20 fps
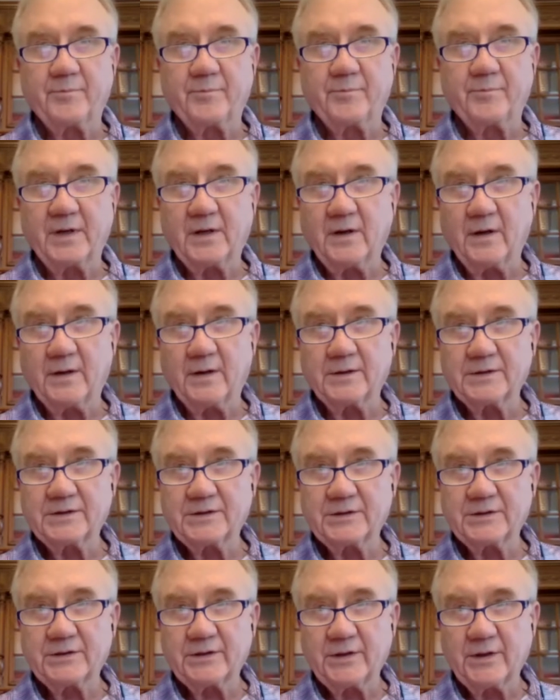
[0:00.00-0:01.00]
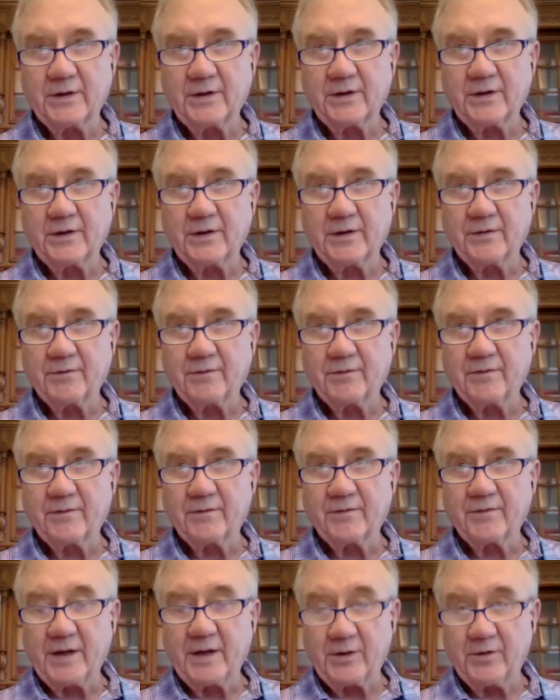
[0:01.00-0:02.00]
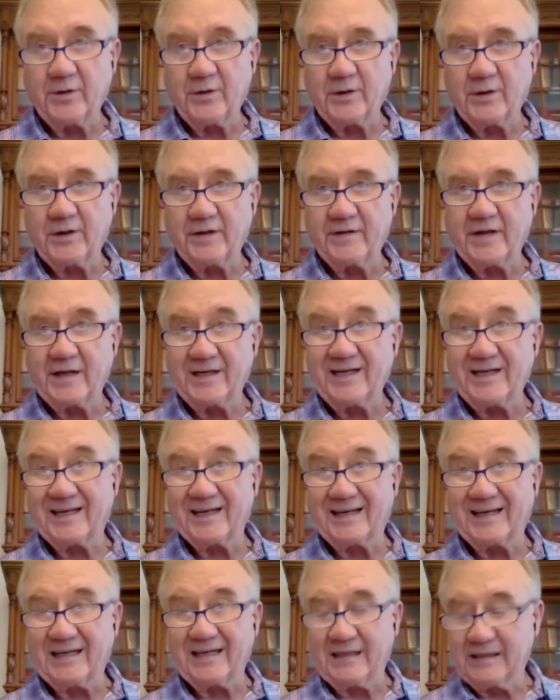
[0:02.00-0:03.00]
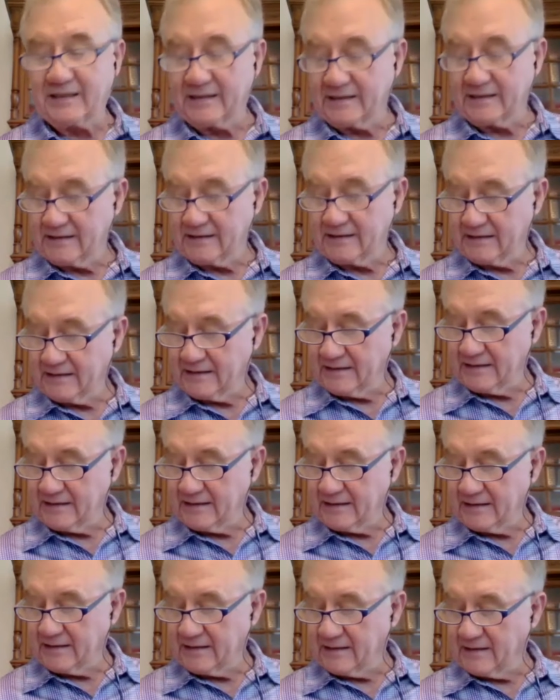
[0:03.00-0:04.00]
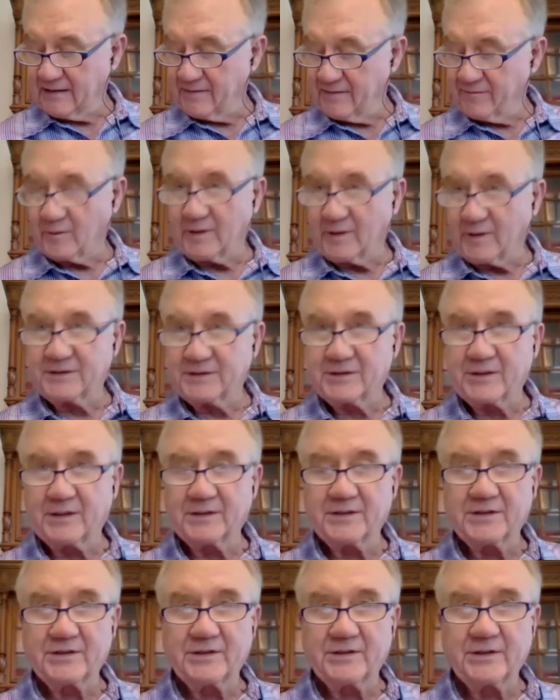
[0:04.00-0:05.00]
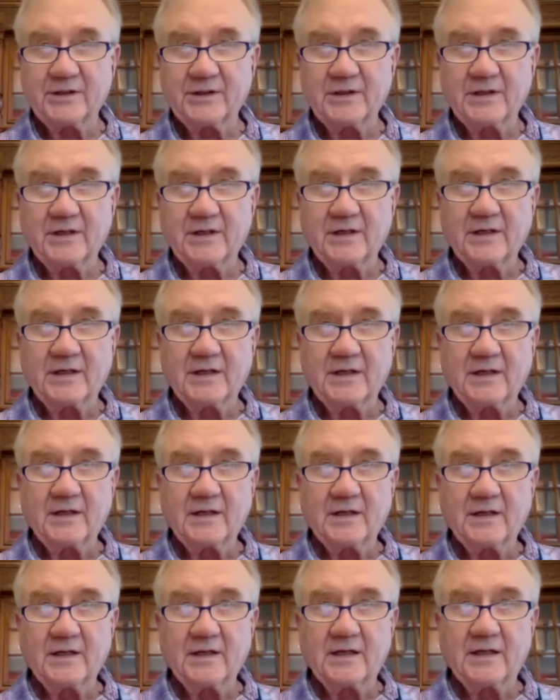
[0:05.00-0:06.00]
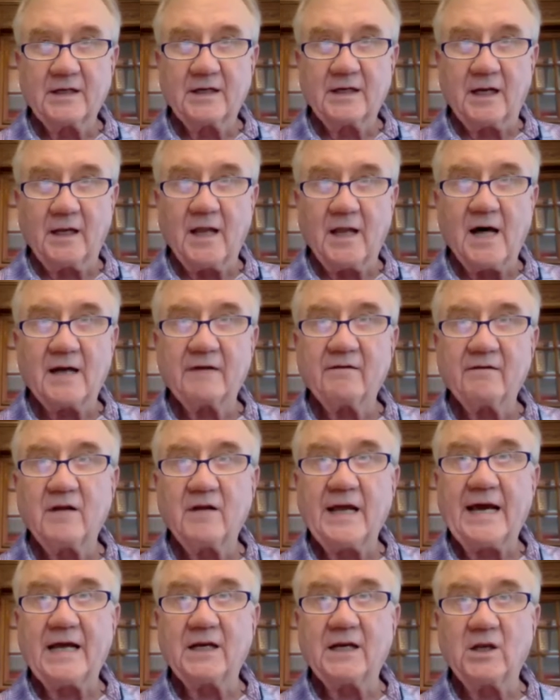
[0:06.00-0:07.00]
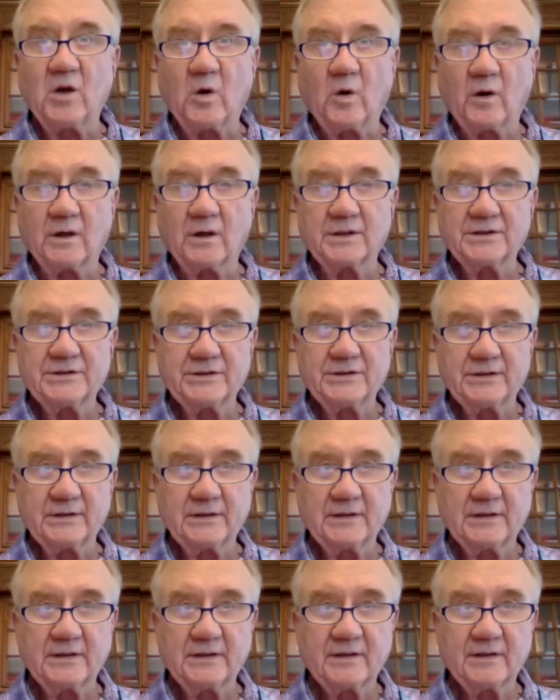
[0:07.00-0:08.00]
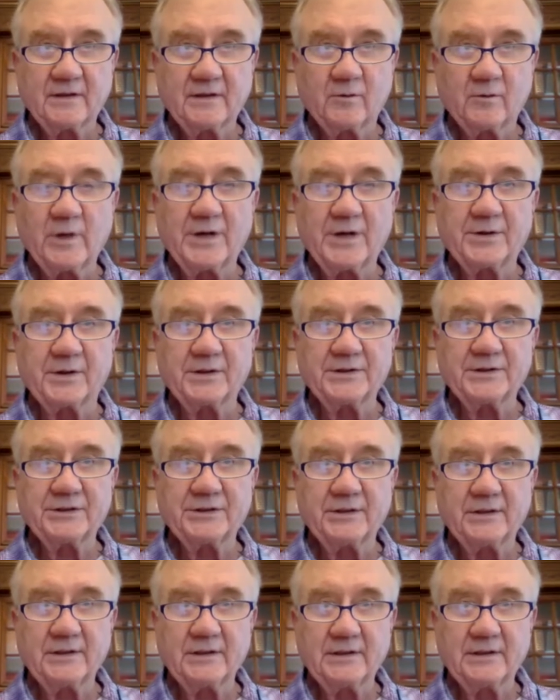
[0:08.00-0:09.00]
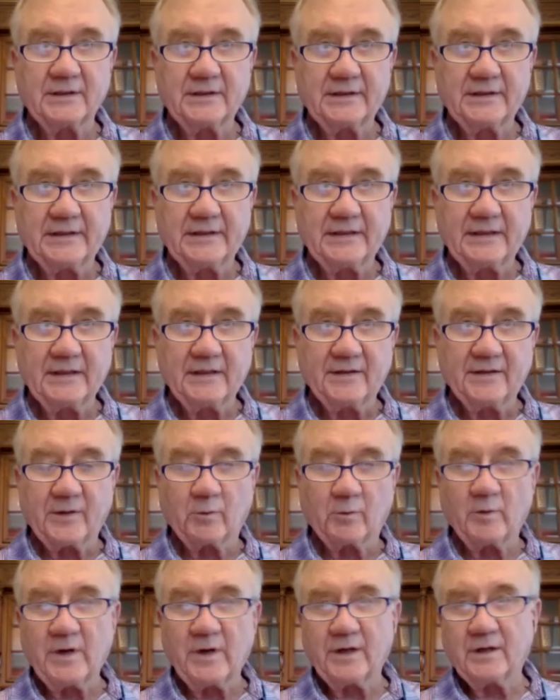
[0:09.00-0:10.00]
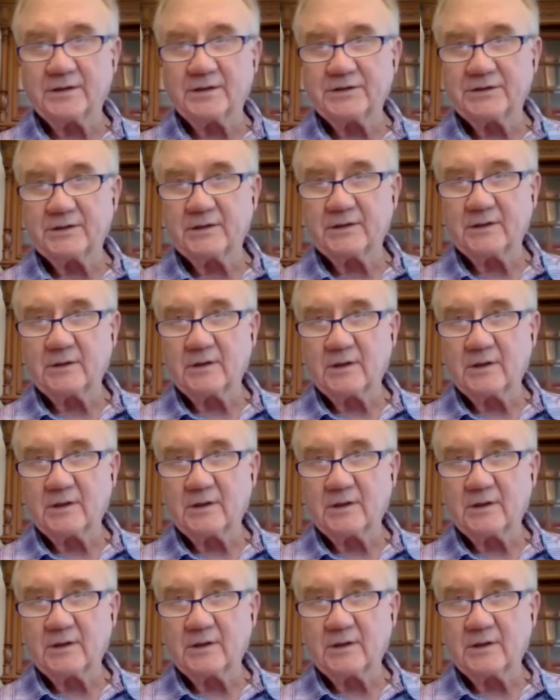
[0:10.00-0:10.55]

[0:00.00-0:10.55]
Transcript: because they could and they did. For instance, a lot of landlords, renters. The renters